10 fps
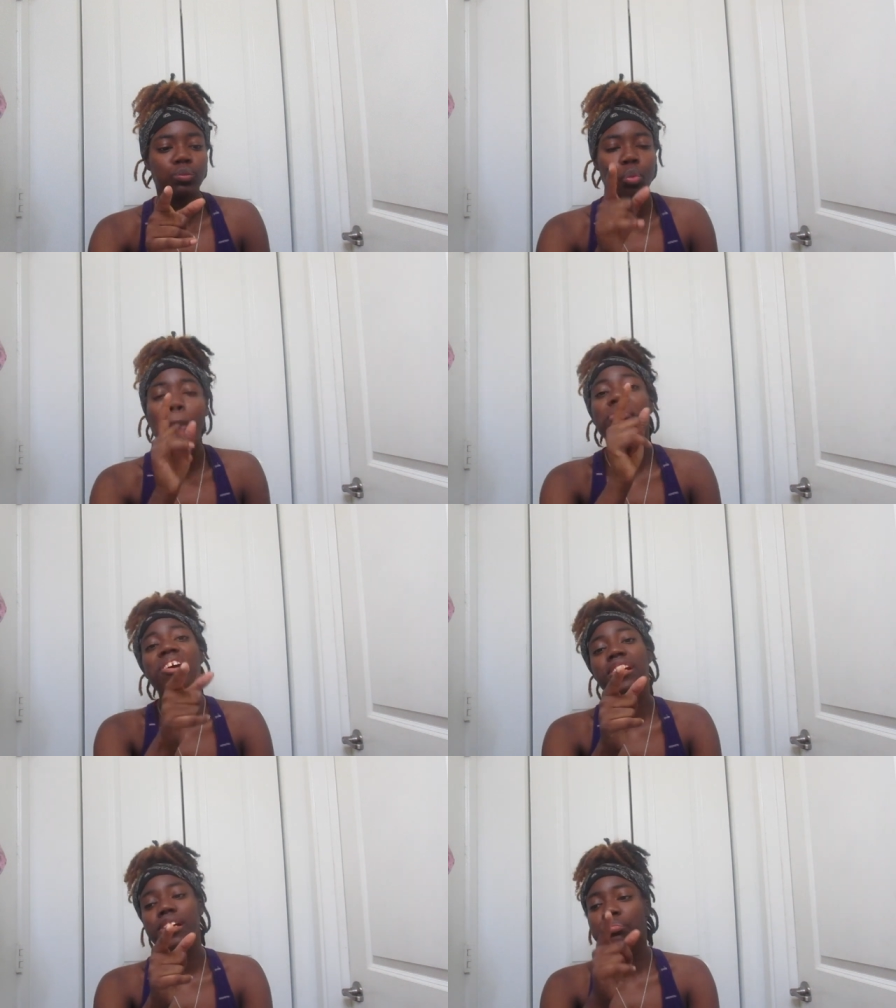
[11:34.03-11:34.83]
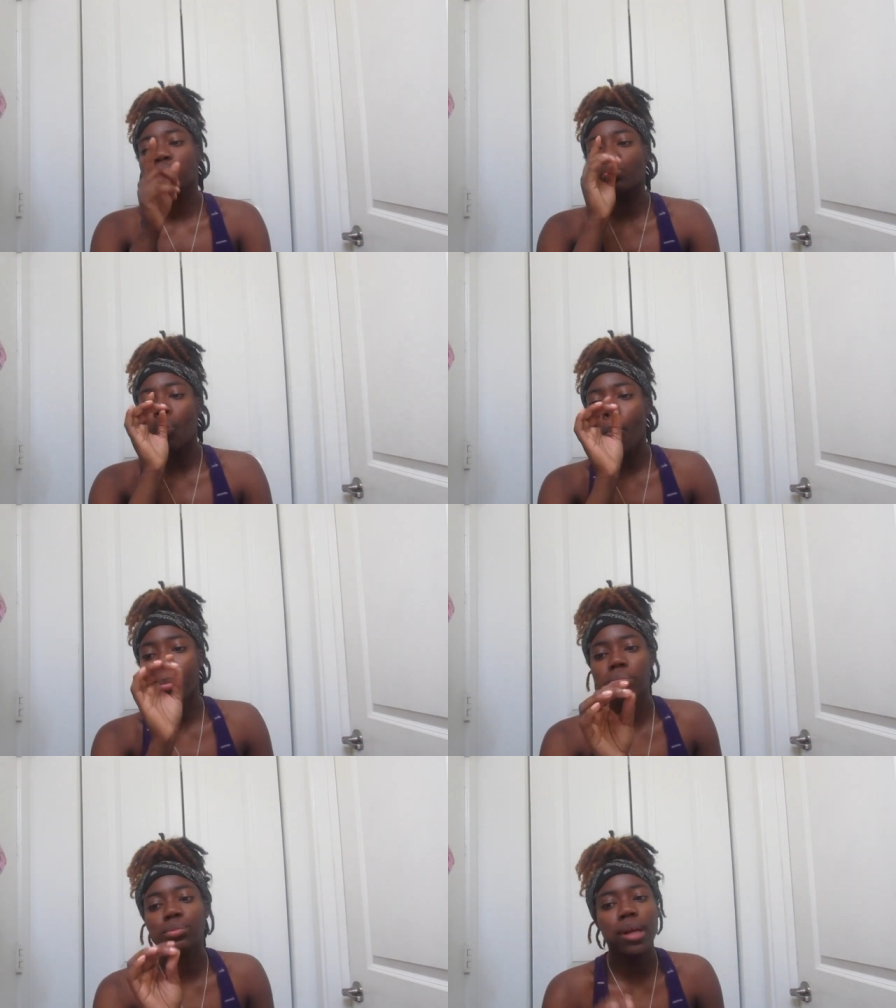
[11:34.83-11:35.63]
Let me tell y'all,
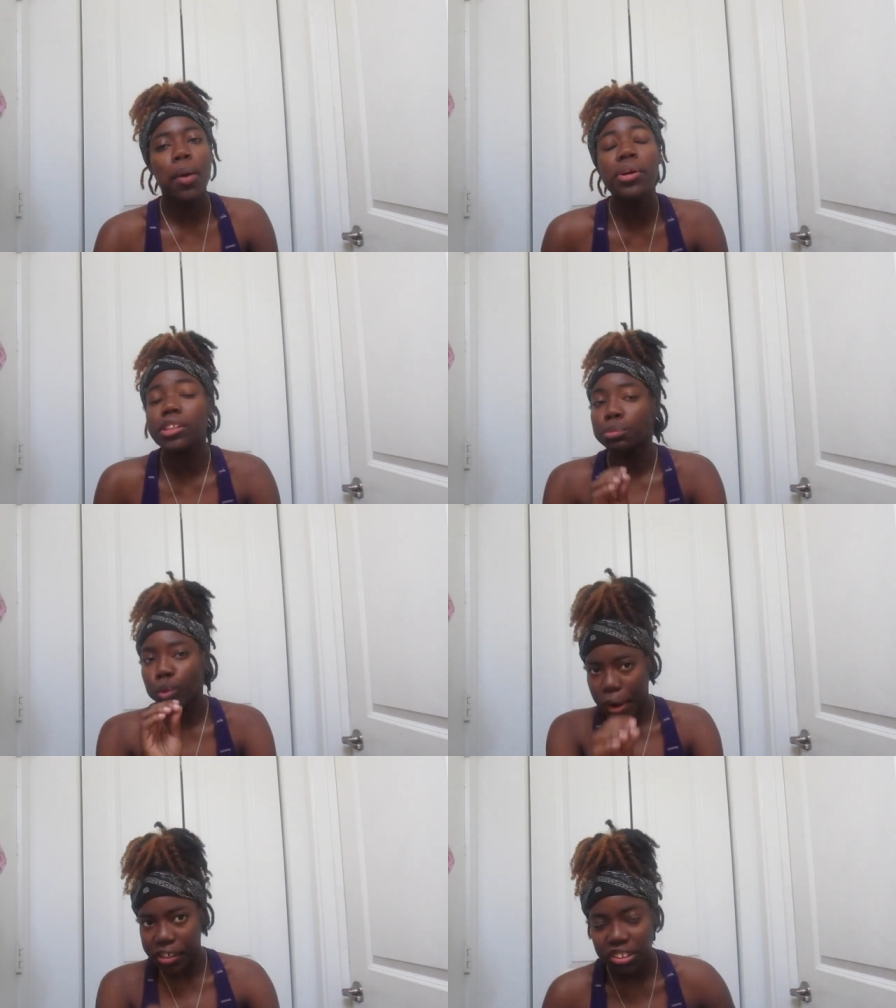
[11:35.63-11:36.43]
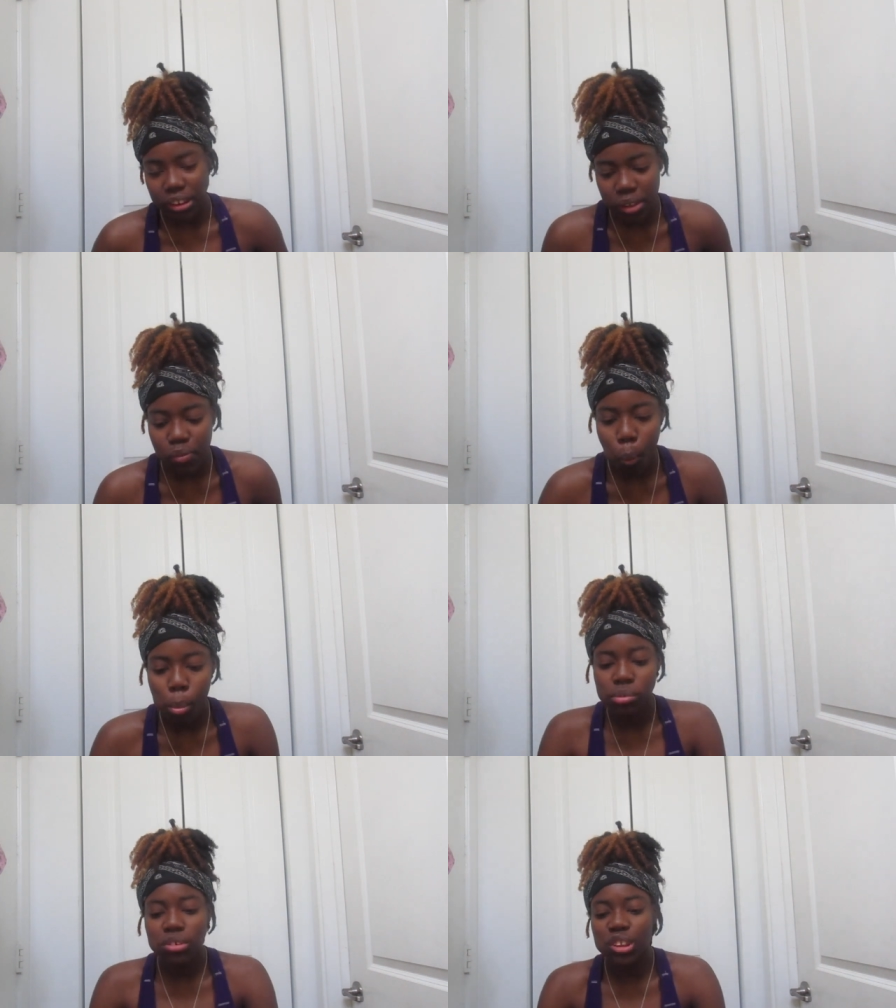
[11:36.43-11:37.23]
I work the morning shift,
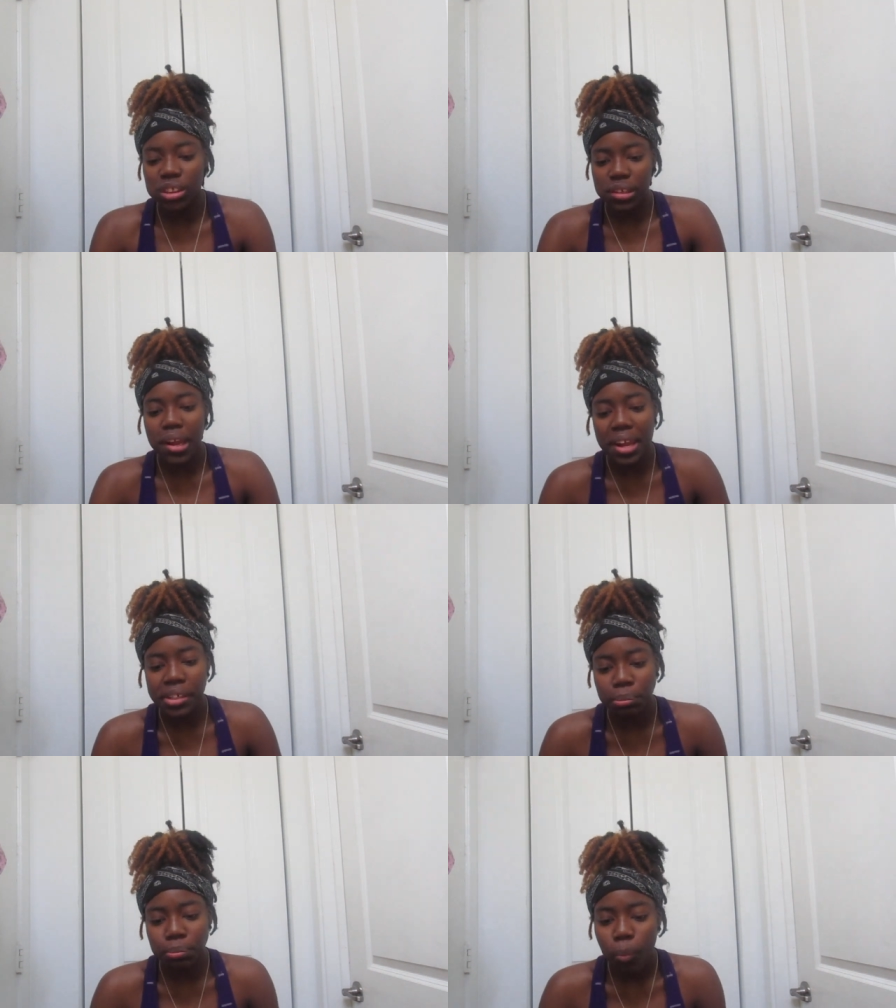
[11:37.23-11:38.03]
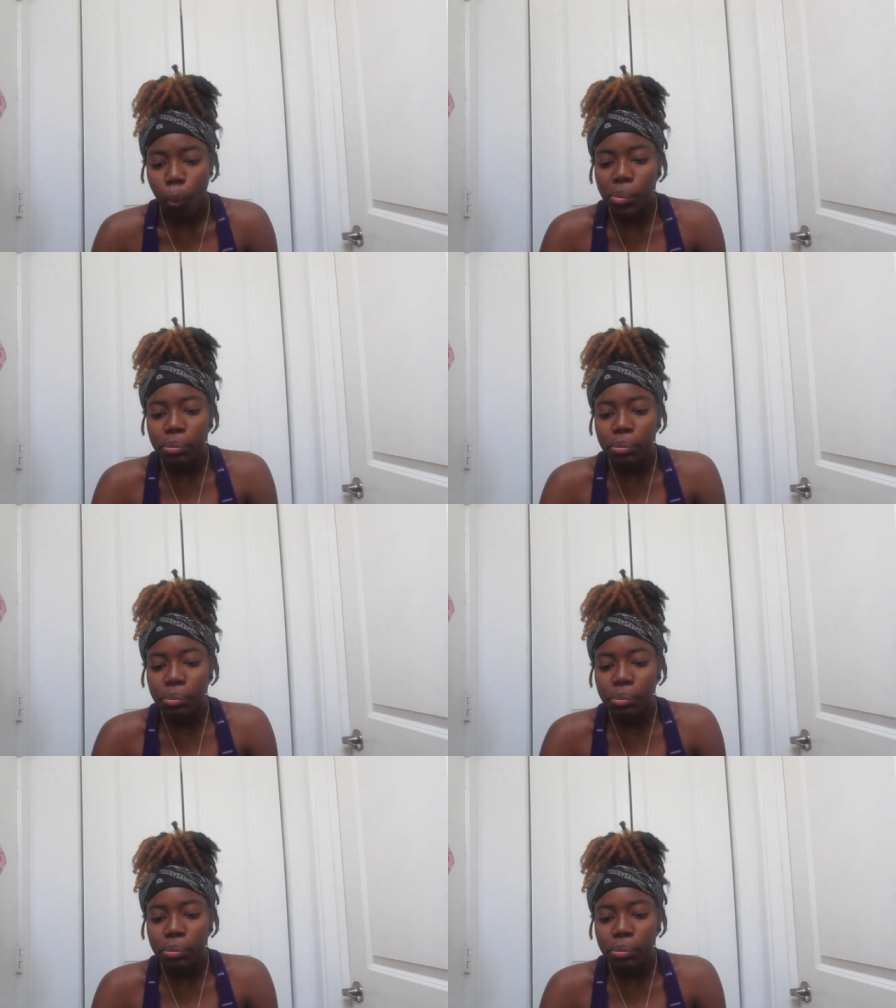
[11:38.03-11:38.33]
6 a.m